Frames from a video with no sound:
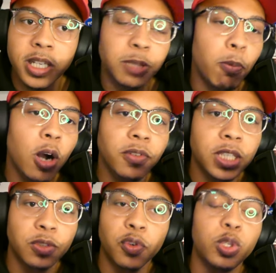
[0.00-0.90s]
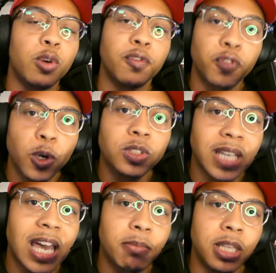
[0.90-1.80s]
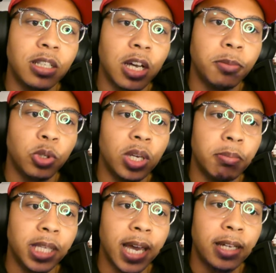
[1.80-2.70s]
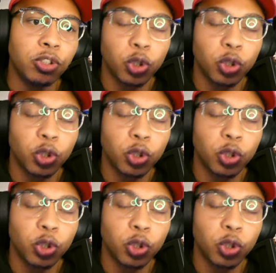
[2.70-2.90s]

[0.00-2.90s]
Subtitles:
It's marvelous for your first game in the WNBA.